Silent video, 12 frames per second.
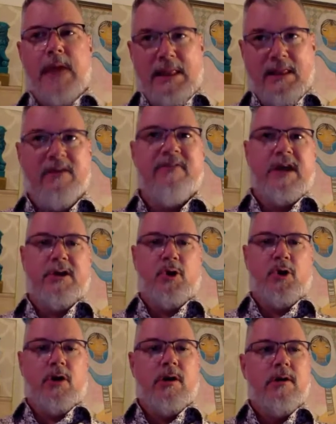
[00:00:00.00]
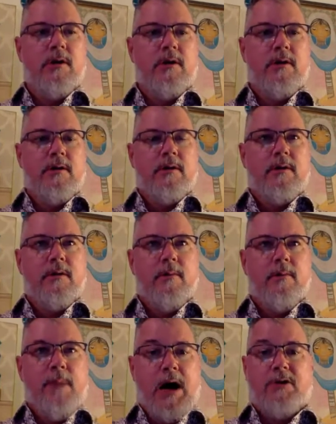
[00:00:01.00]
elevator
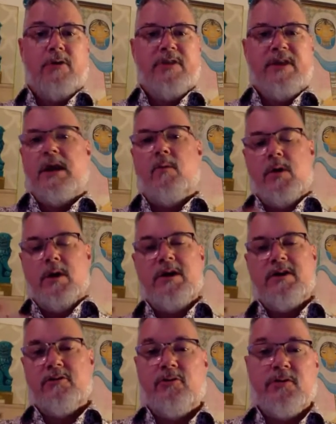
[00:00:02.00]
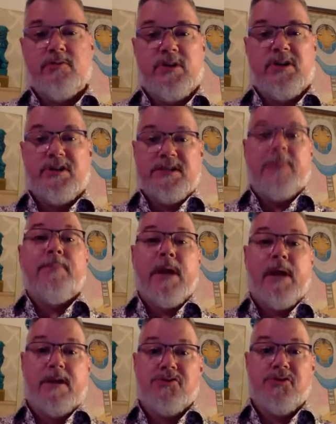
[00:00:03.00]
model that I want to introduce, which is the
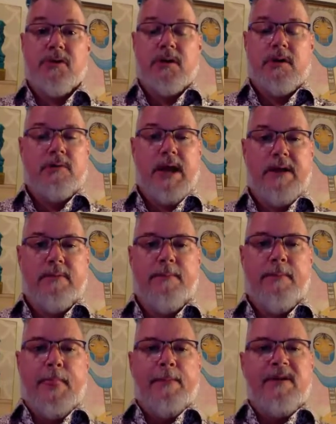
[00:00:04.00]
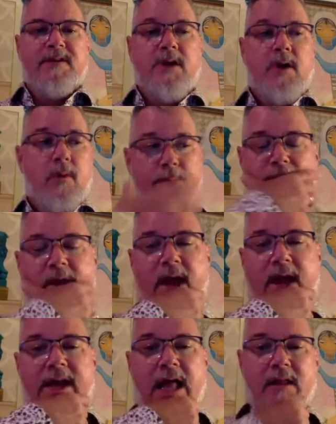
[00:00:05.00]
pitch, right? So
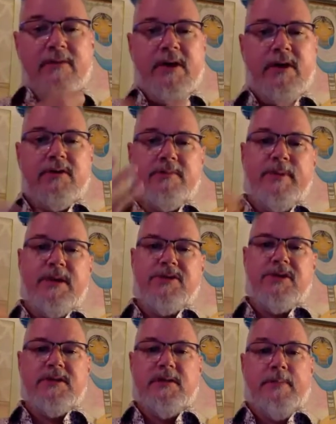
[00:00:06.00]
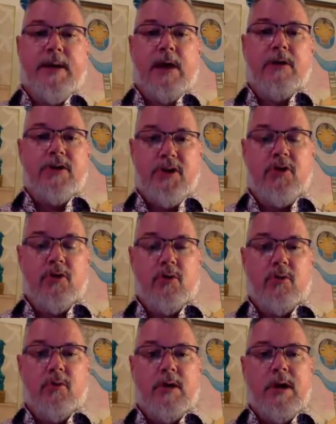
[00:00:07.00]
an elevator speech is about
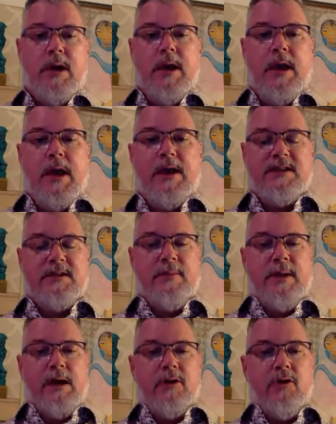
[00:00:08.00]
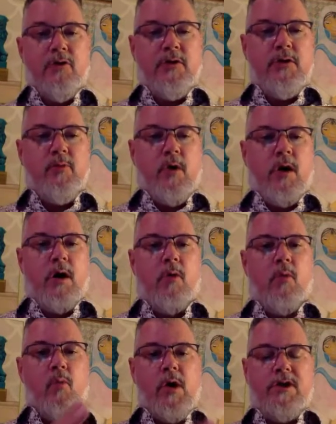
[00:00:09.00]
you, and it's about who you
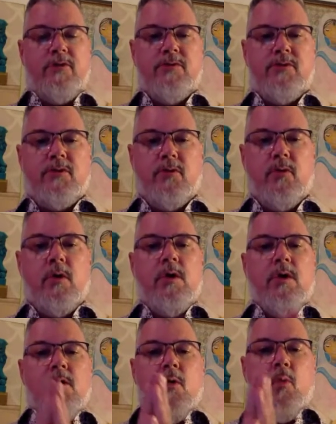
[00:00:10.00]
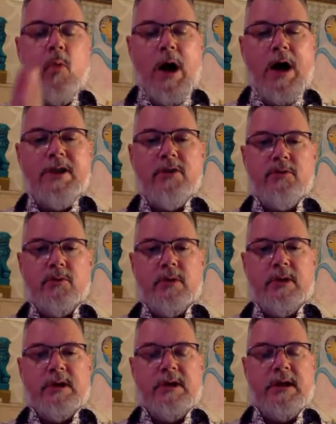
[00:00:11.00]
are, what you do, why you
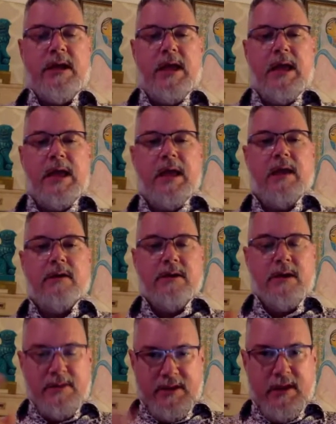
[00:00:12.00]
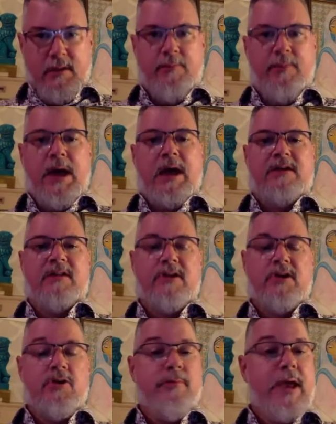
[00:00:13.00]
do it, and the impact
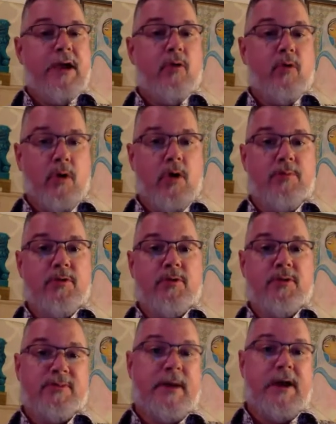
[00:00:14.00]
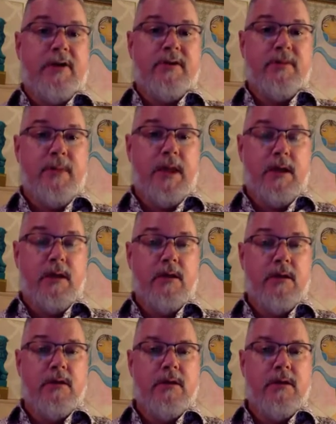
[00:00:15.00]
that you make or hope to aspire to make.